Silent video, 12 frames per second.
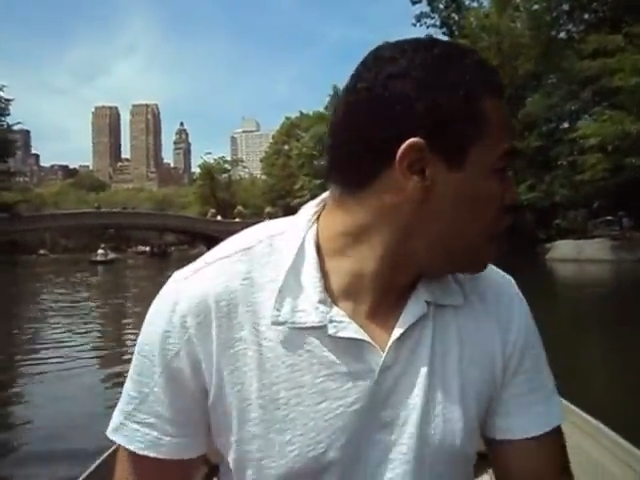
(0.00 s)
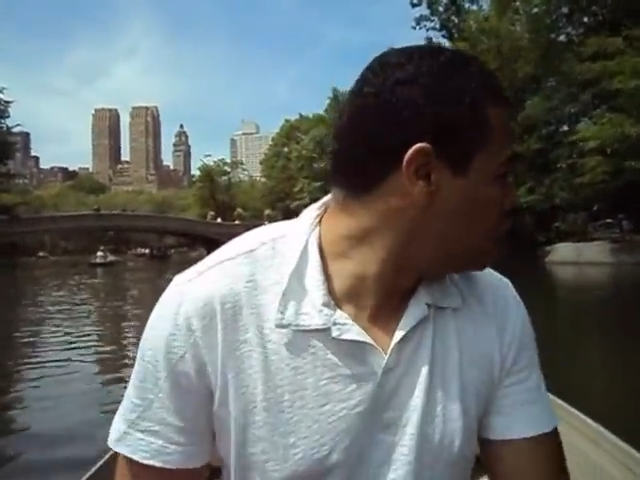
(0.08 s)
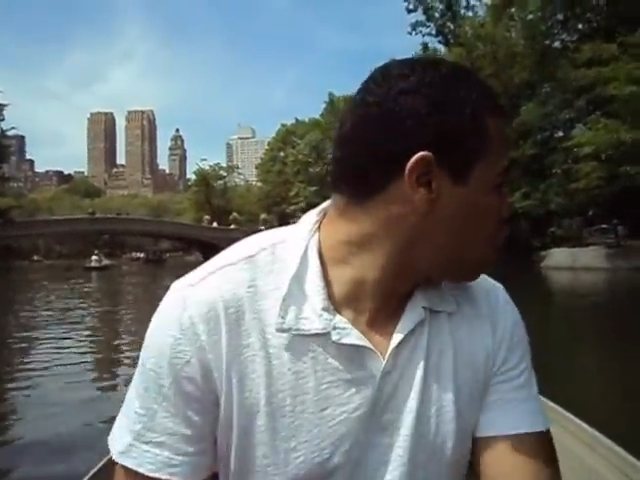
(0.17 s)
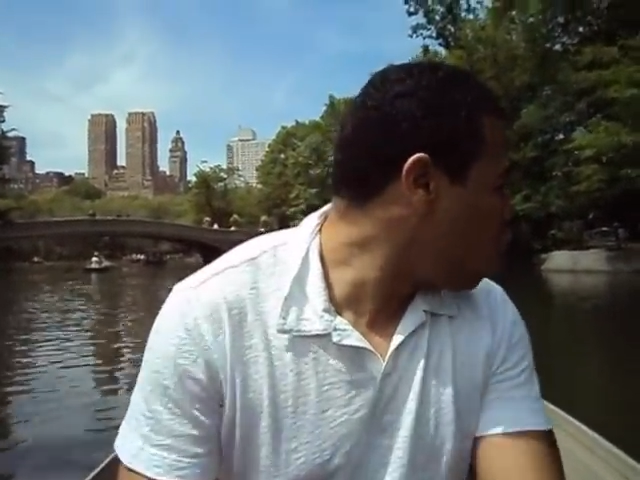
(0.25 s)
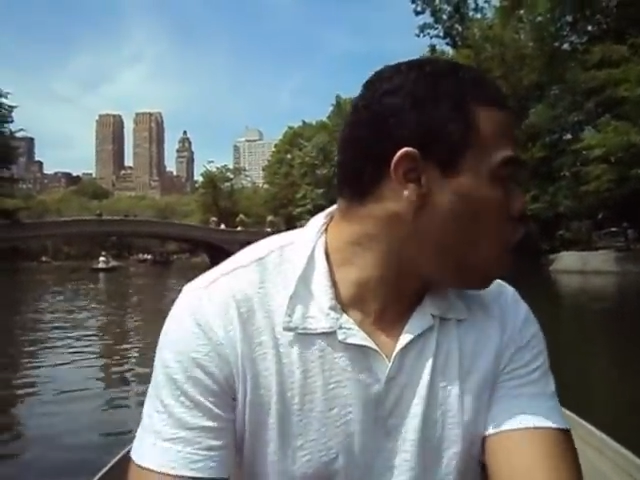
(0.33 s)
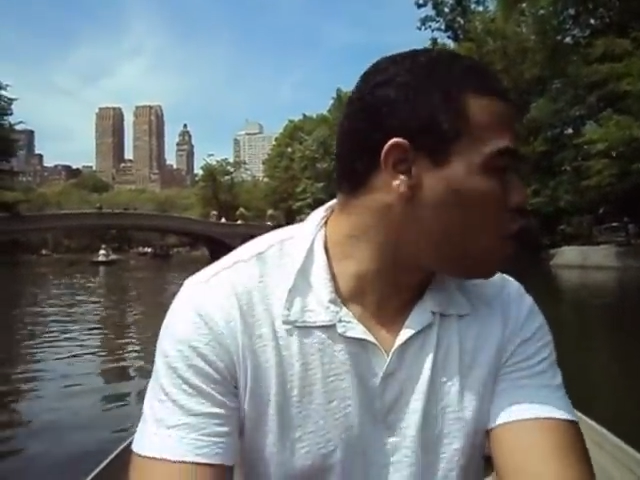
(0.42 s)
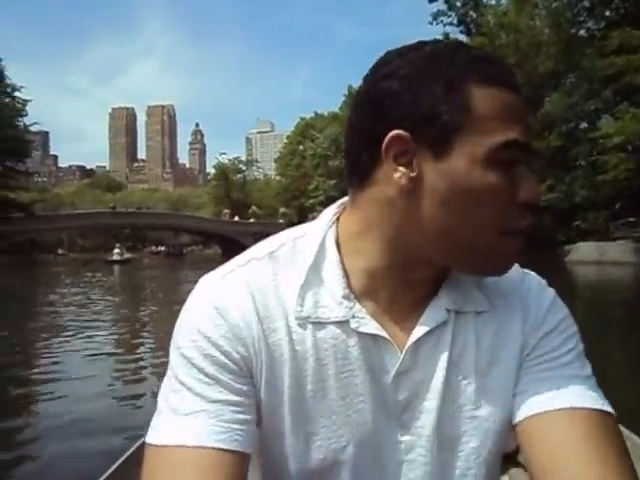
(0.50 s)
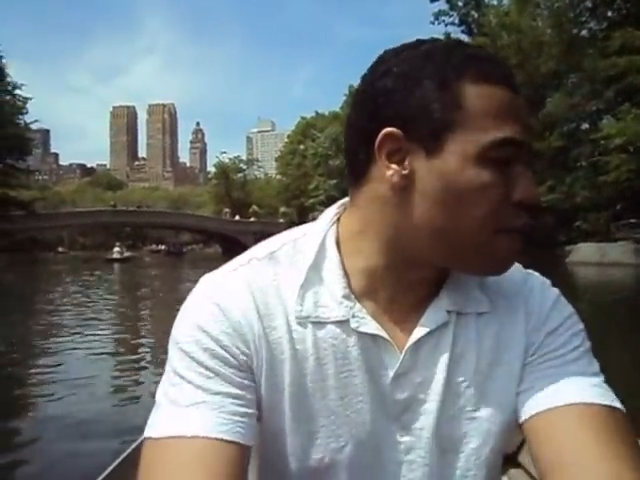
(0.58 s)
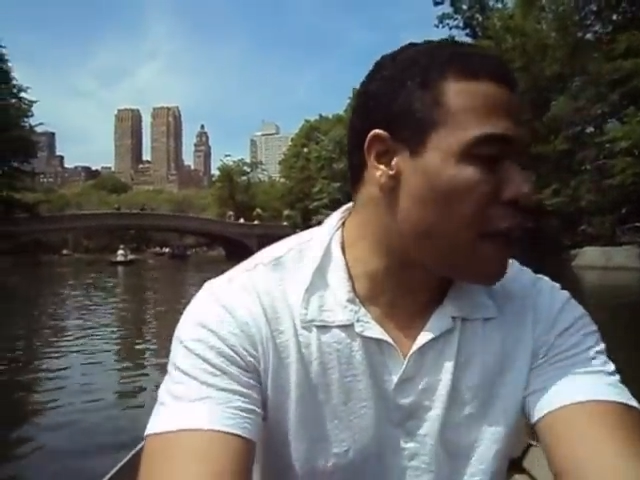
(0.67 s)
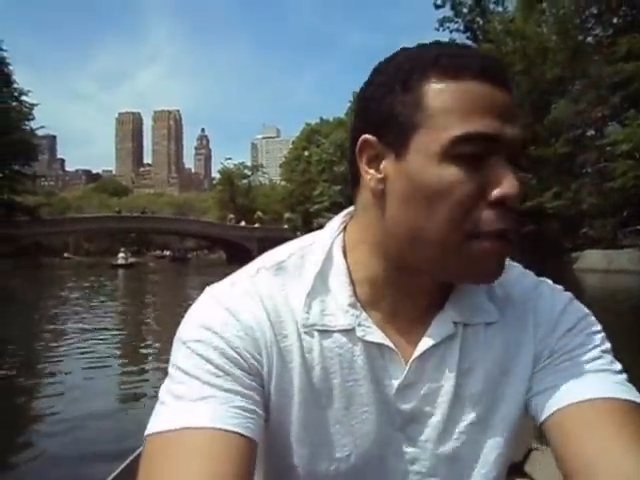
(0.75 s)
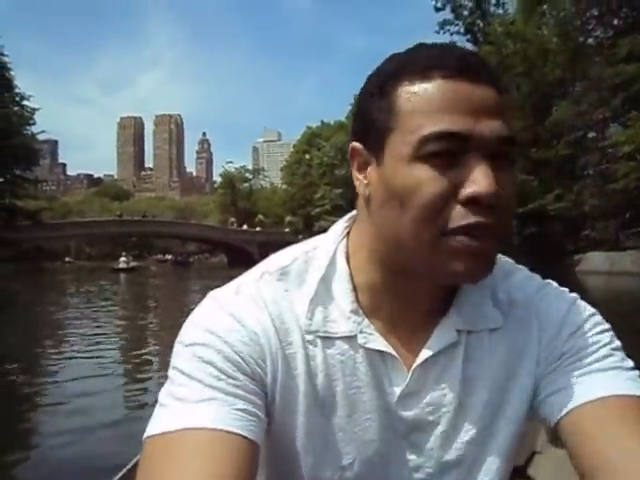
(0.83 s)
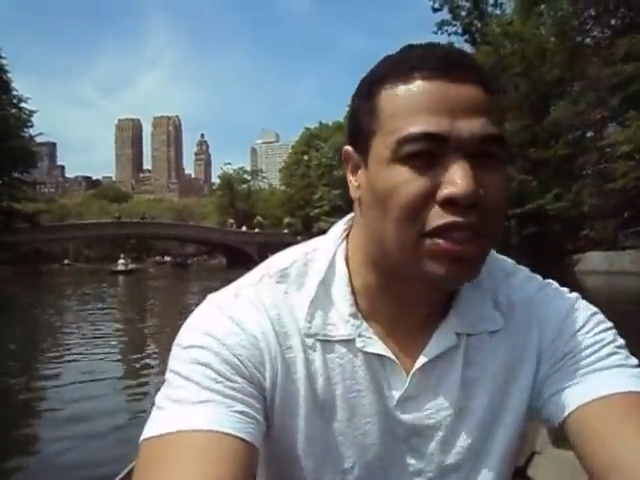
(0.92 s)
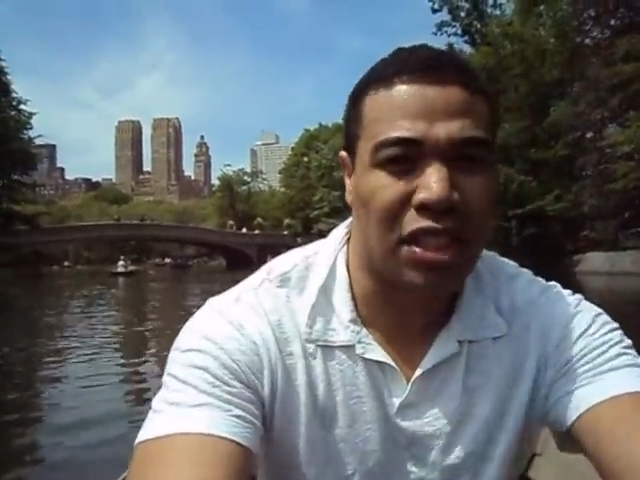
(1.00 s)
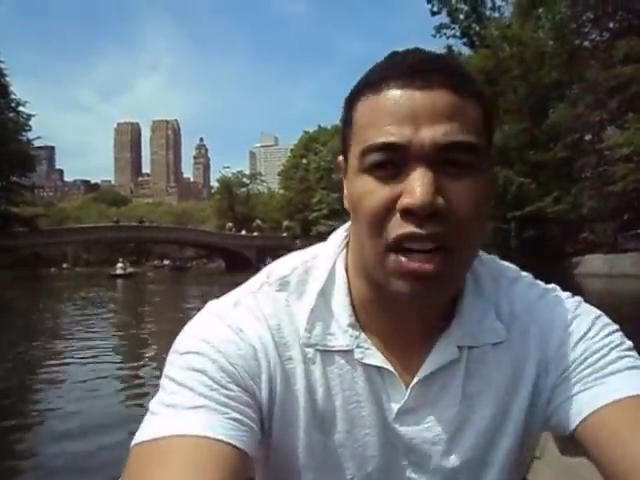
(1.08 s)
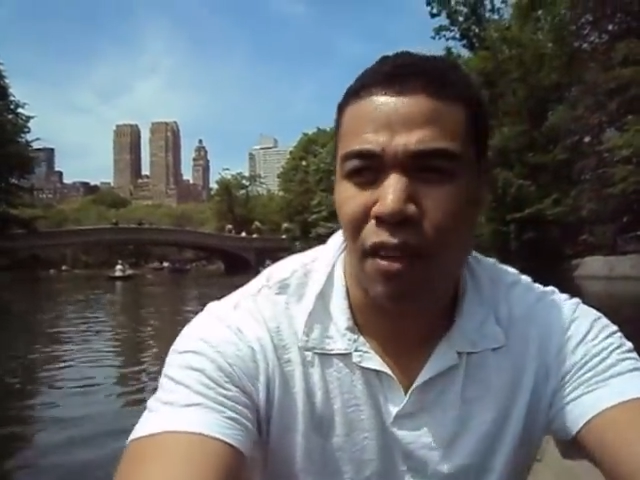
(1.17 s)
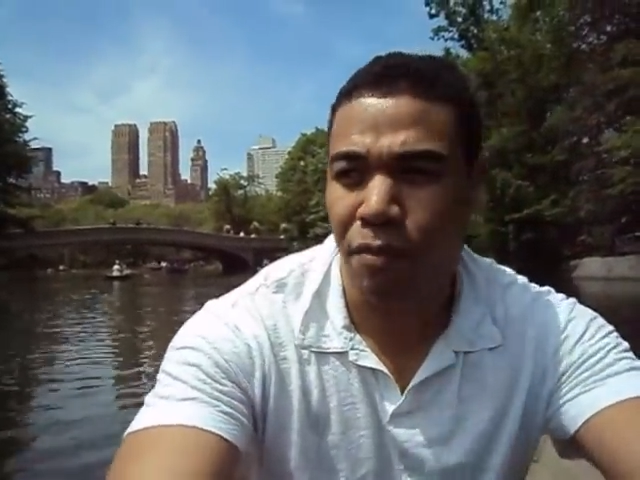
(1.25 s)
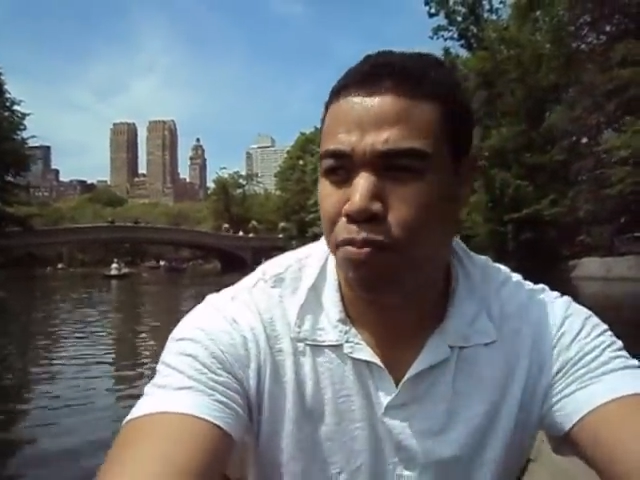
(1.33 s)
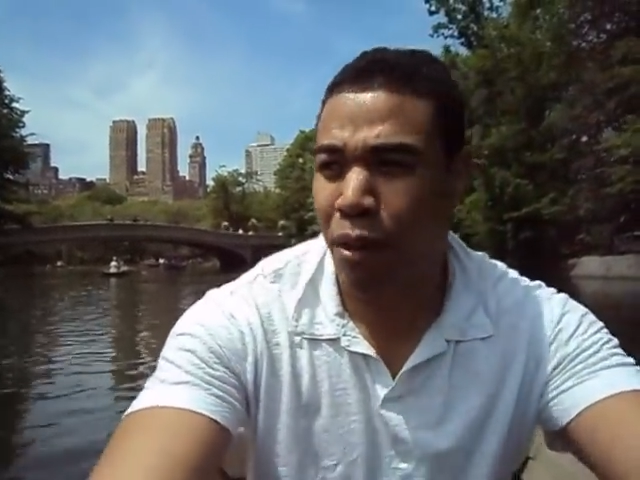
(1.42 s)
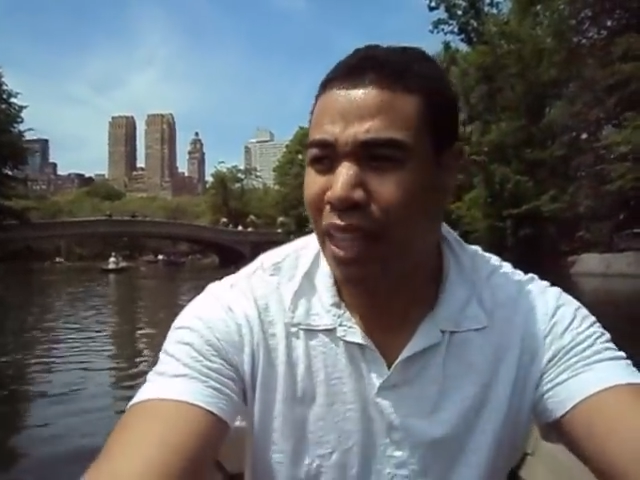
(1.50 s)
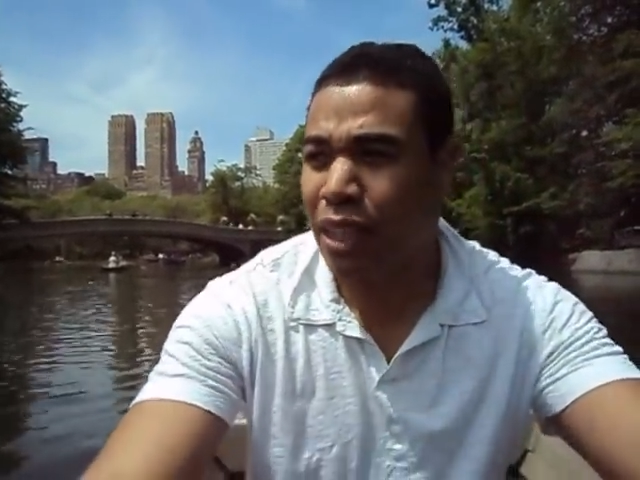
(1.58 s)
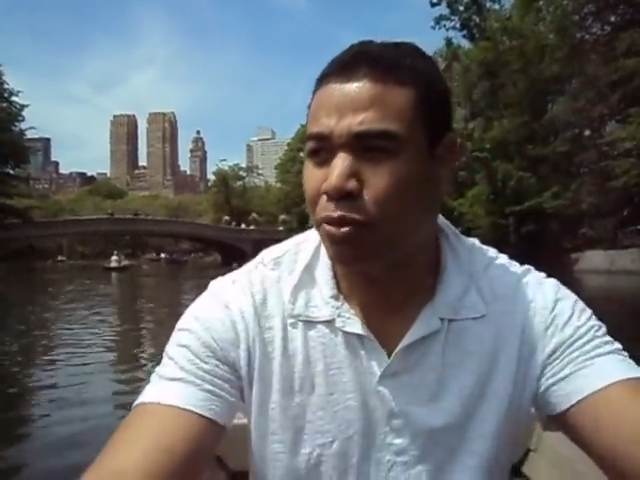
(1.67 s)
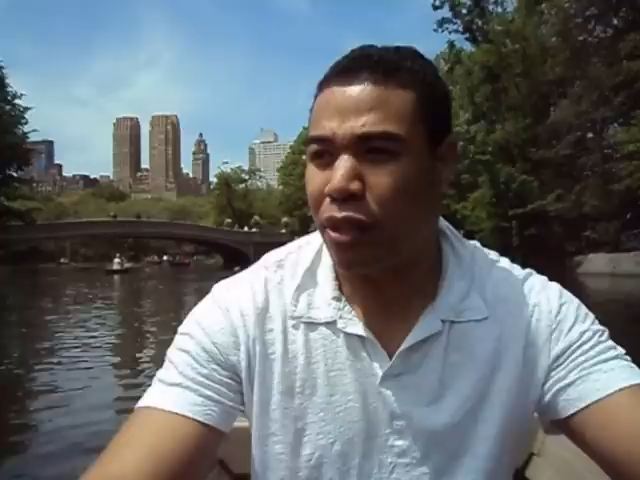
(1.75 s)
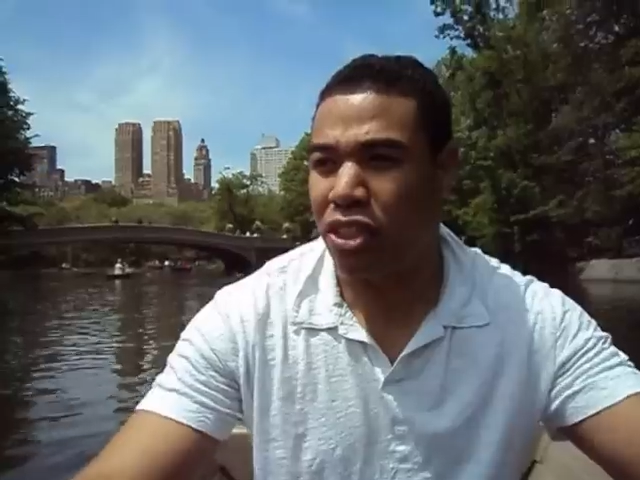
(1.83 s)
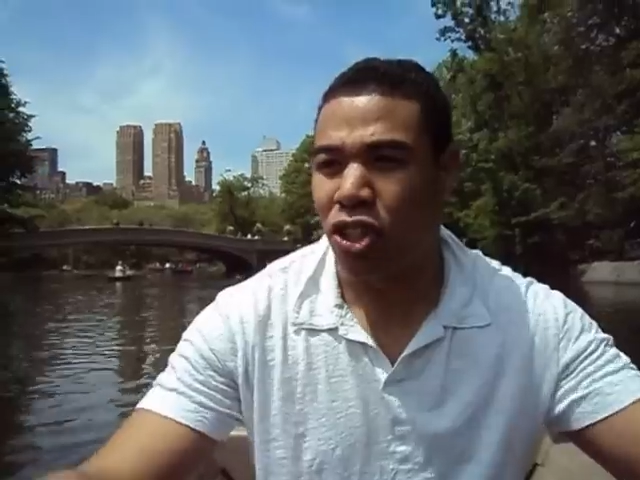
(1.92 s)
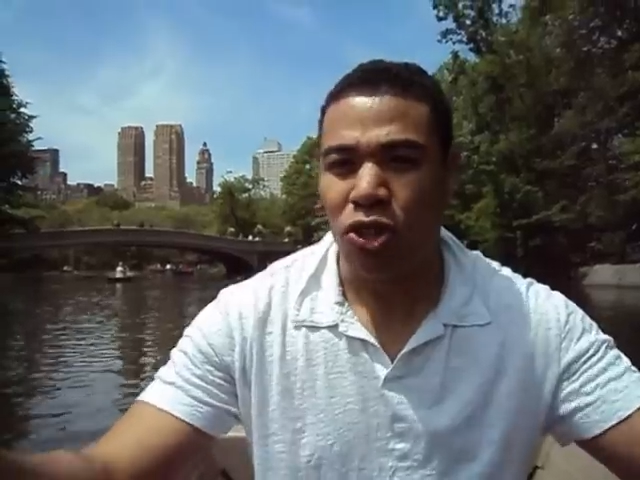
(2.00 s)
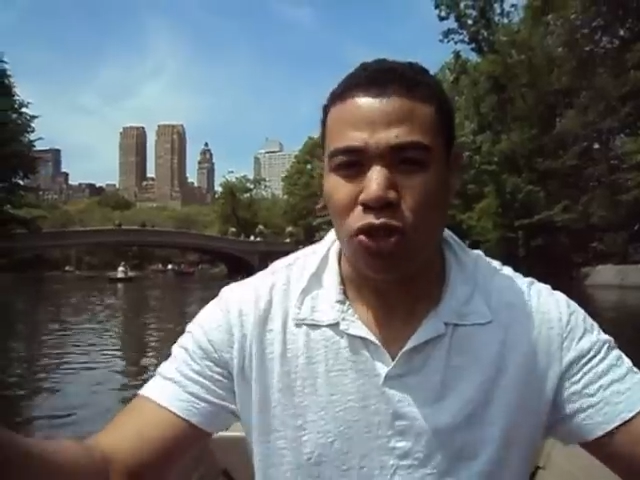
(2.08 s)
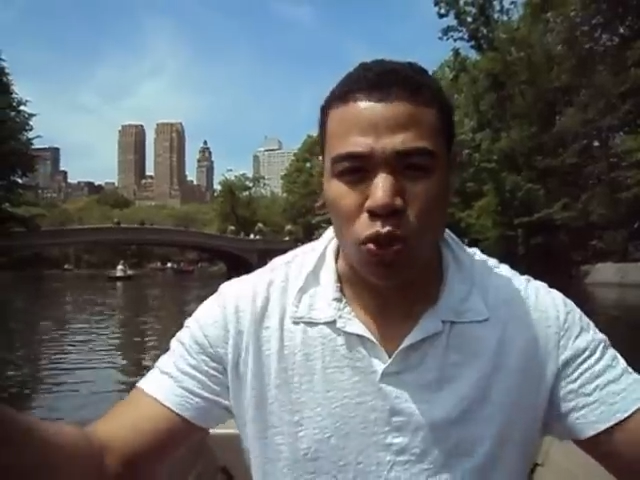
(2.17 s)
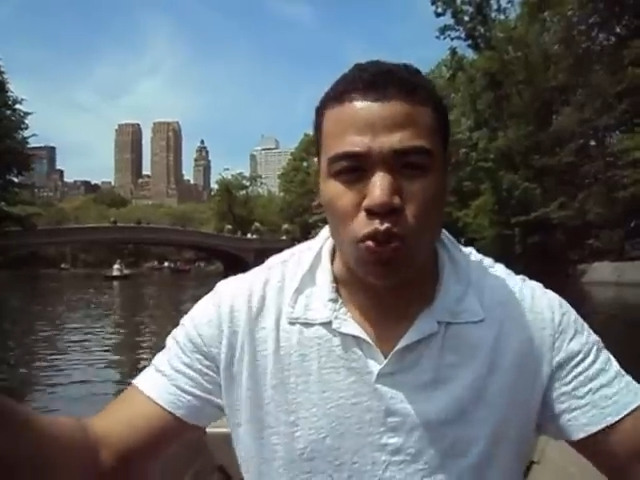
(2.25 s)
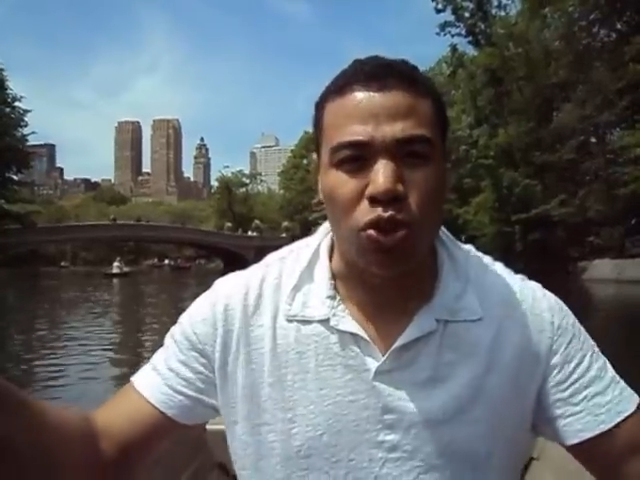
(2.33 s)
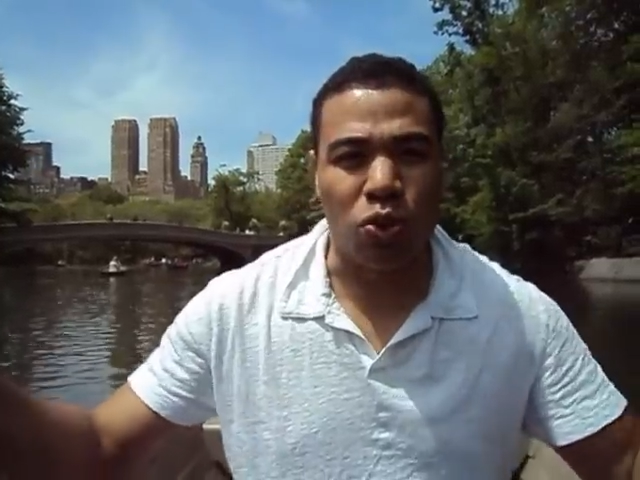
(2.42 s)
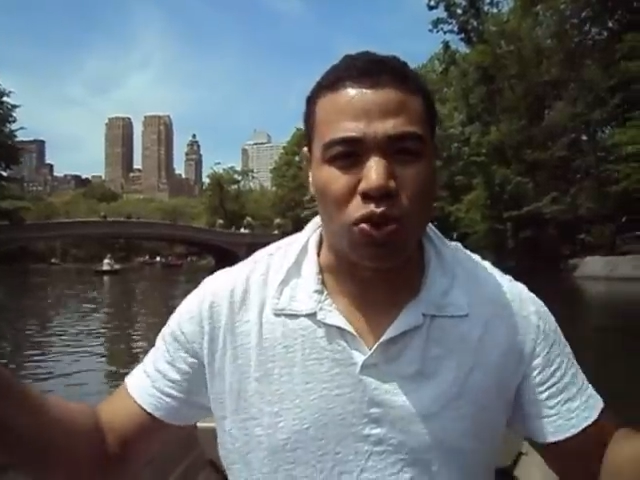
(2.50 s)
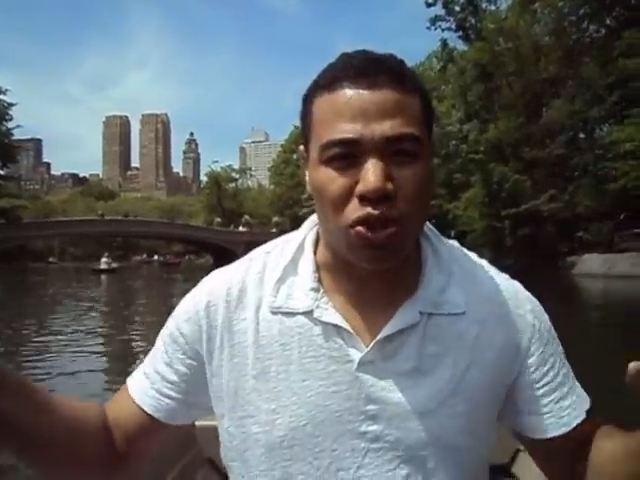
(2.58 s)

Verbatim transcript: is all the famous um bass beats. and